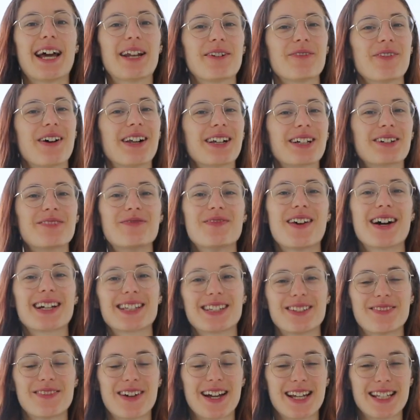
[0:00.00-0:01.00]
And welcome
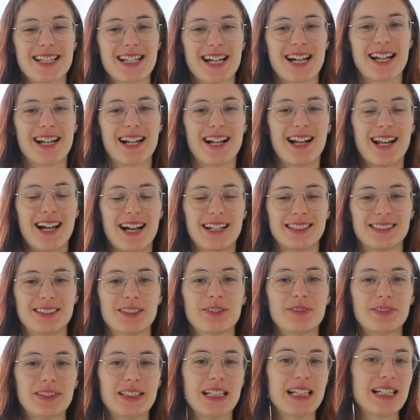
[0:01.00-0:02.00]
back to my channel. As
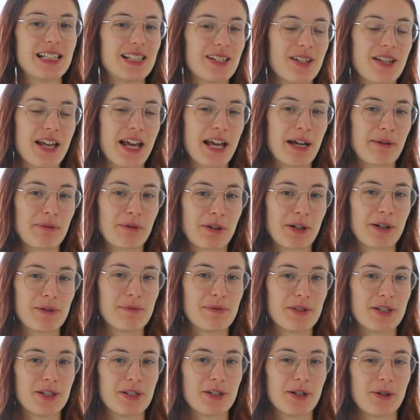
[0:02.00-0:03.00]
you've seen today, I'm going to
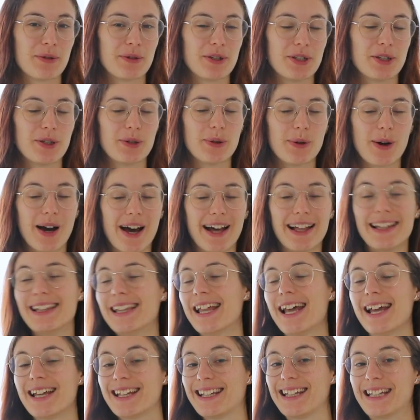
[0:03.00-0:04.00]
be showing you a
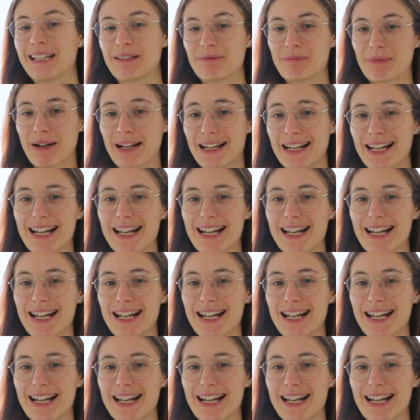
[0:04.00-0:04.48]
day in my